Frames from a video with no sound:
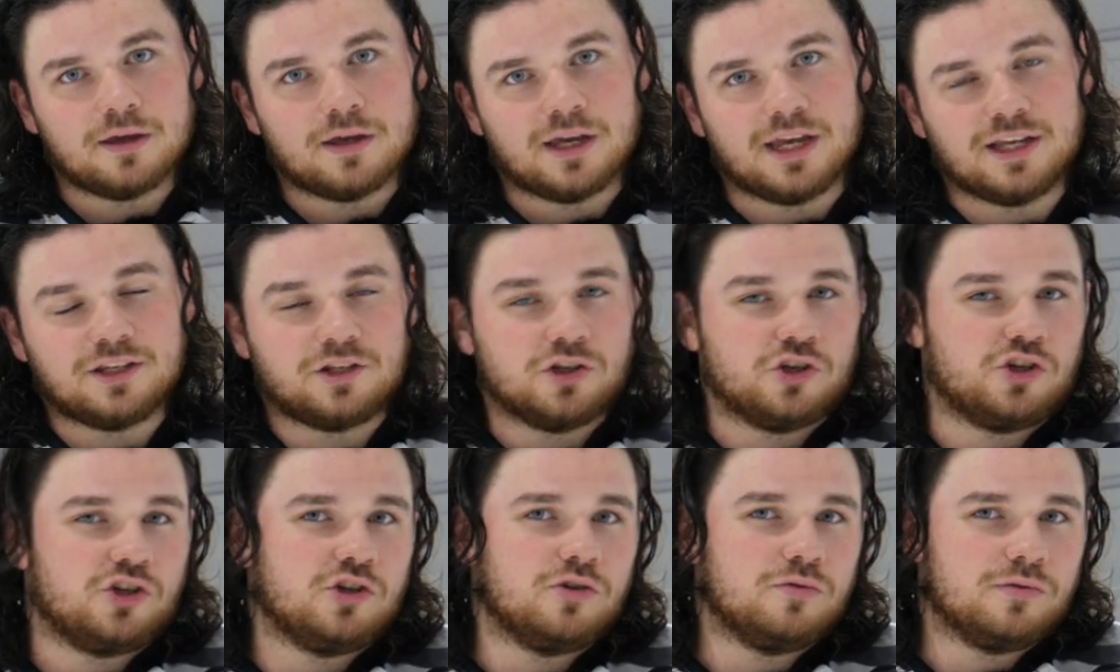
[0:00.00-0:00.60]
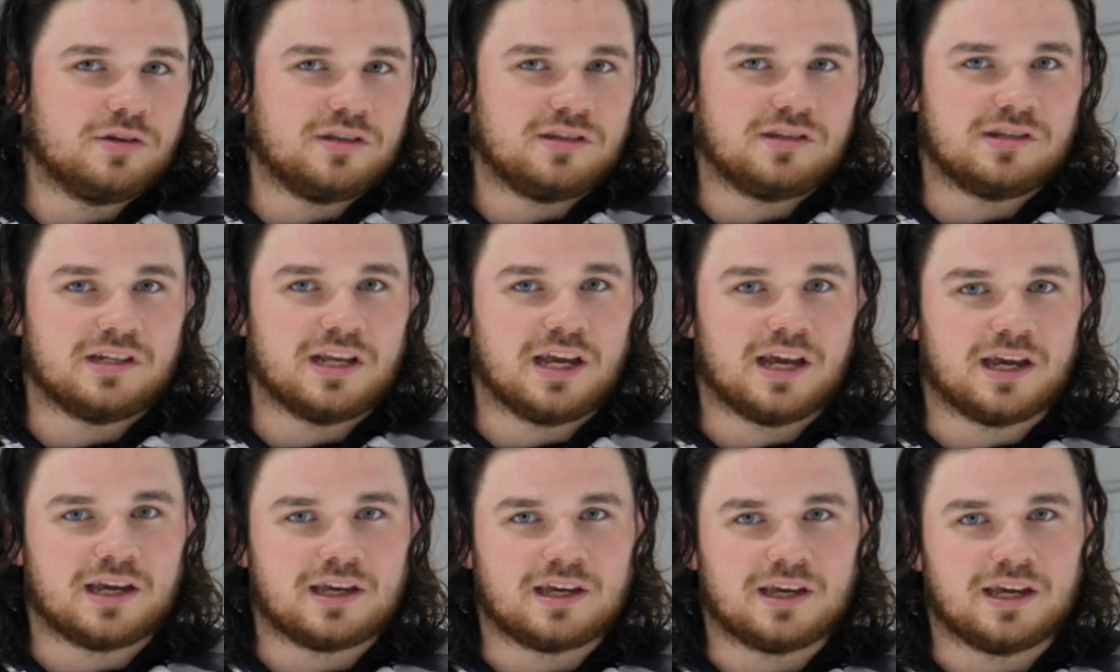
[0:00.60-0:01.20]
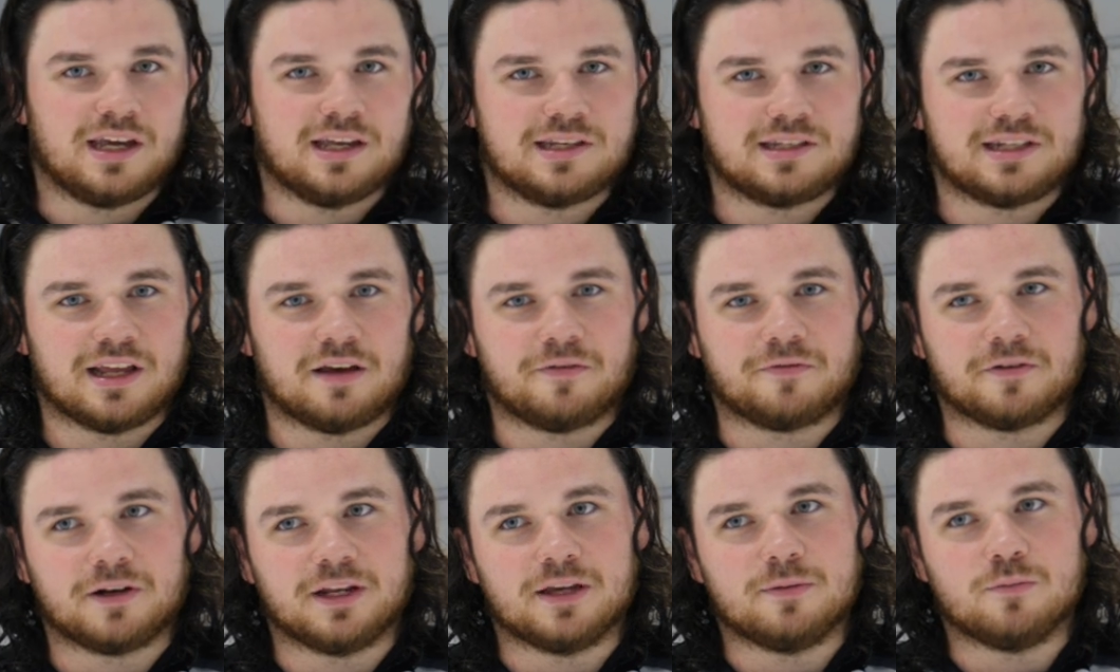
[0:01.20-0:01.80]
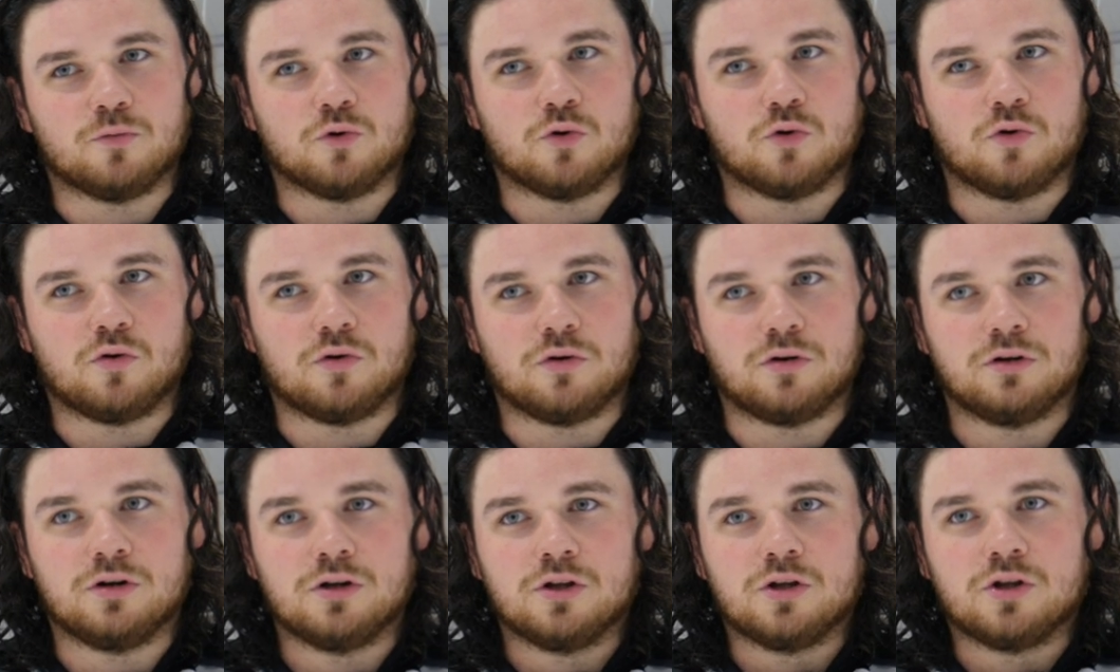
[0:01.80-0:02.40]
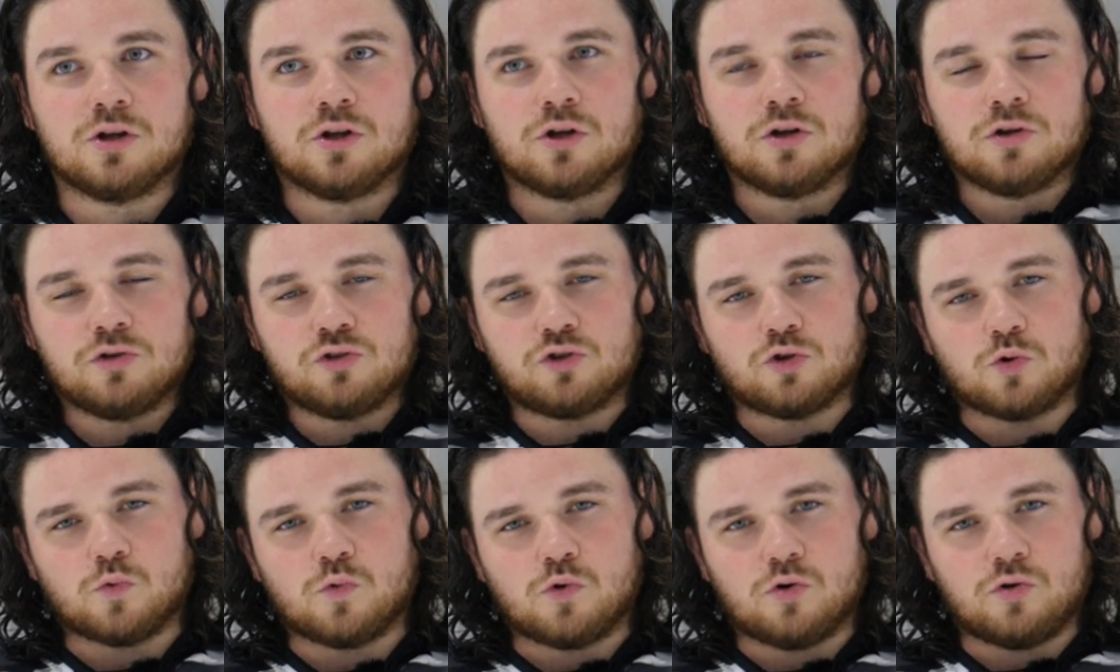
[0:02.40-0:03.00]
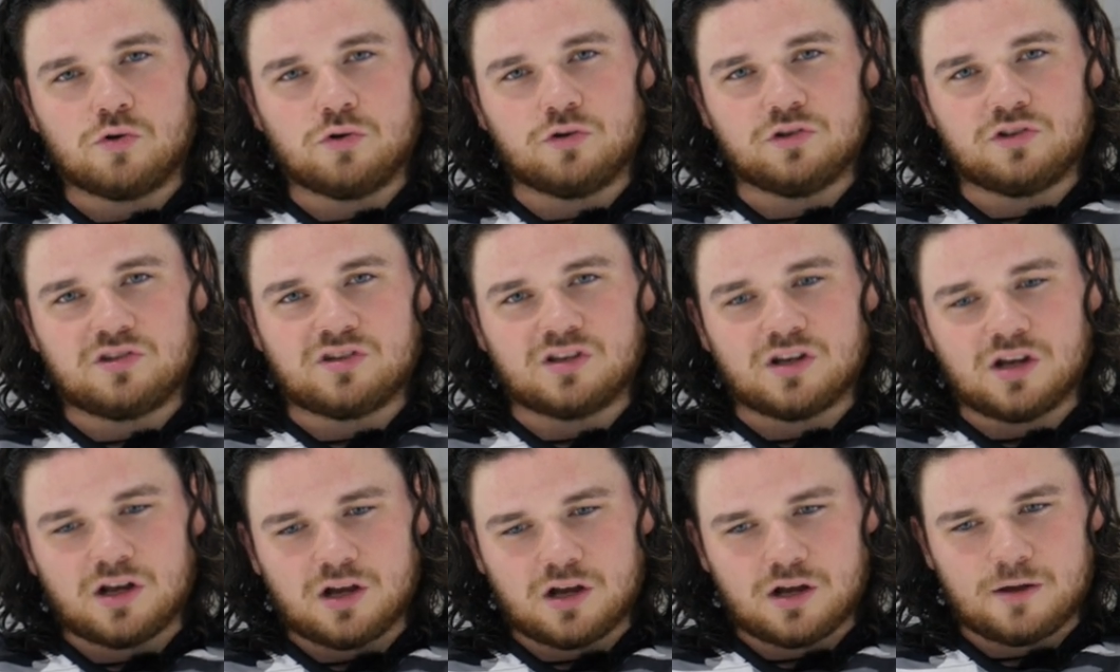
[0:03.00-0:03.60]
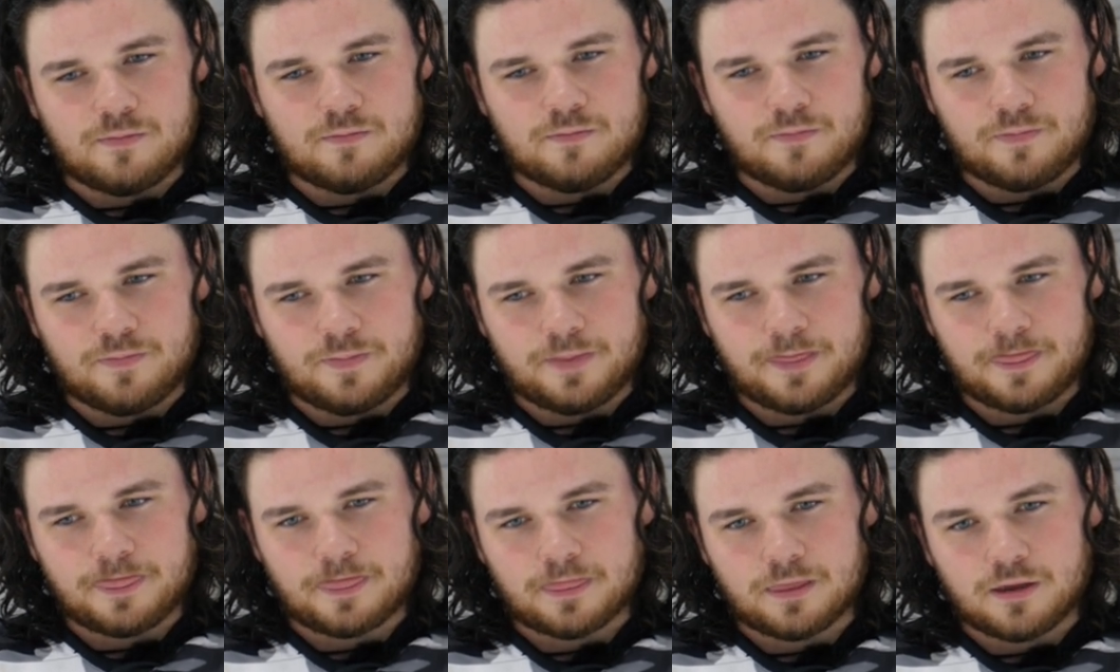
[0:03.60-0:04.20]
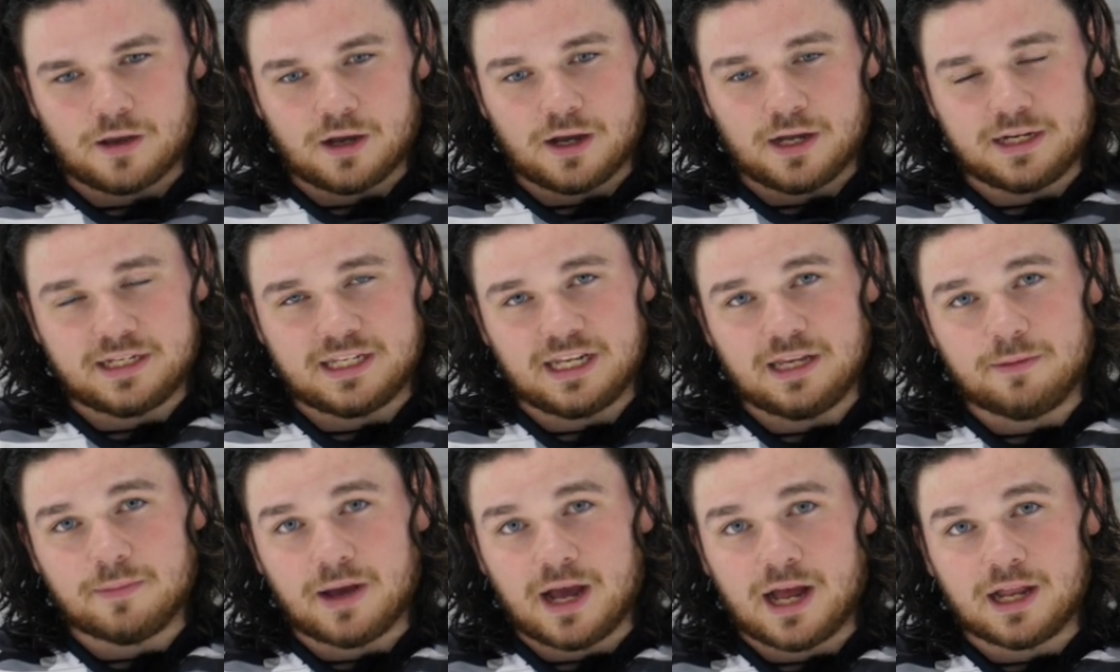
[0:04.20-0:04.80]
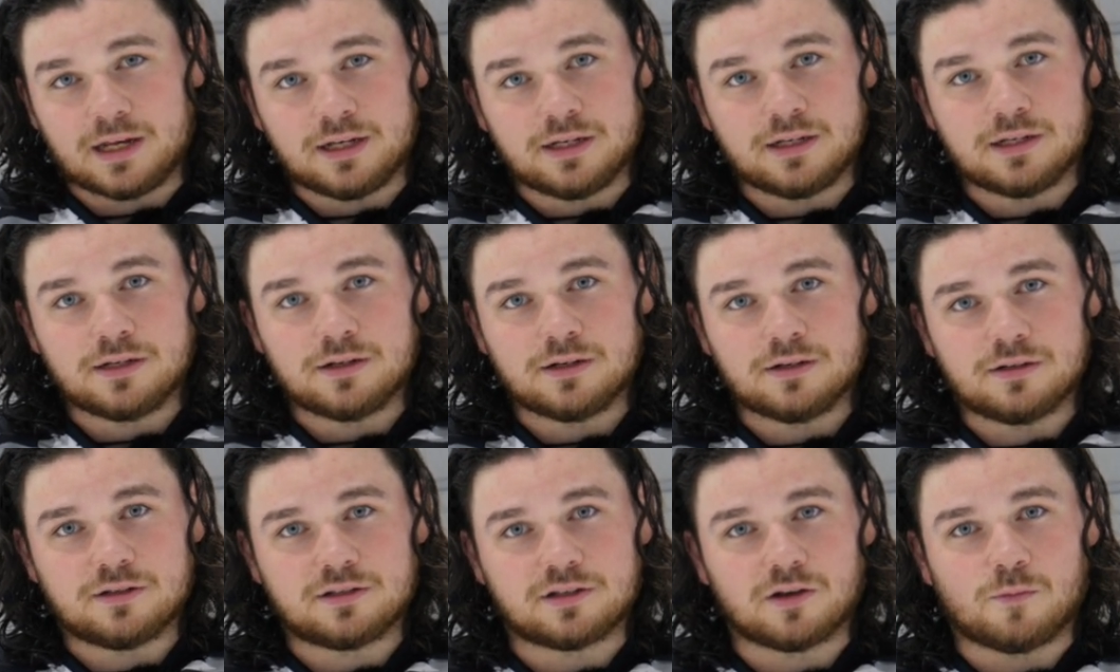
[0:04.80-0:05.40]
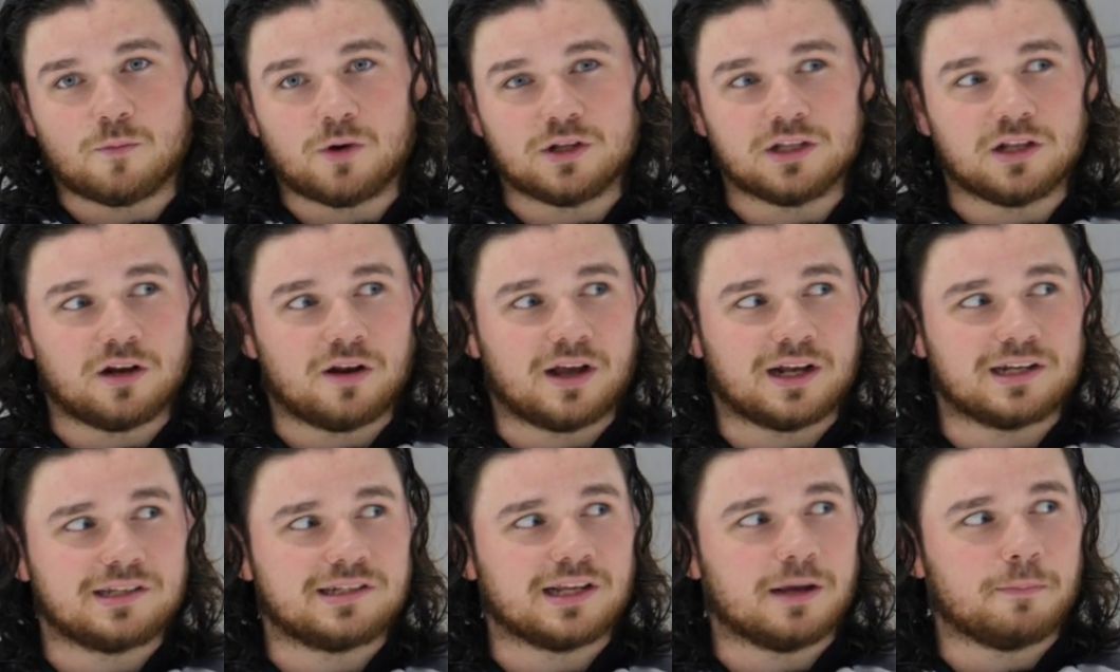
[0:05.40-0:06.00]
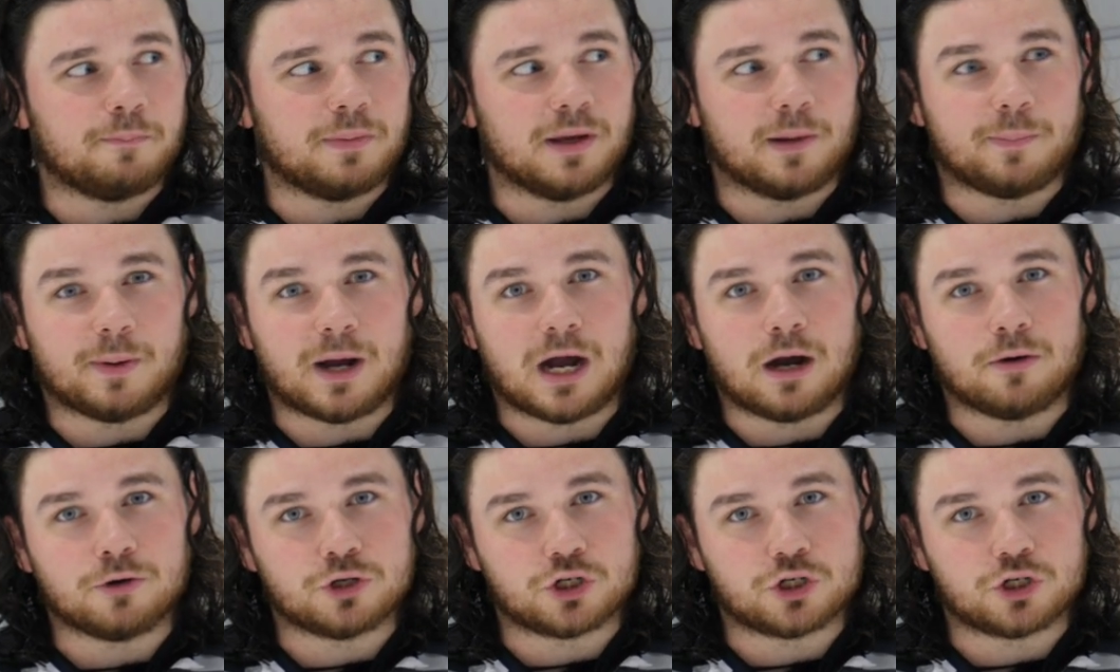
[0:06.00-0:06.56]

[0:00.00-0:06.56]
It's a shooter stick. It's definitely more towards a D-man, someone that likes to take big power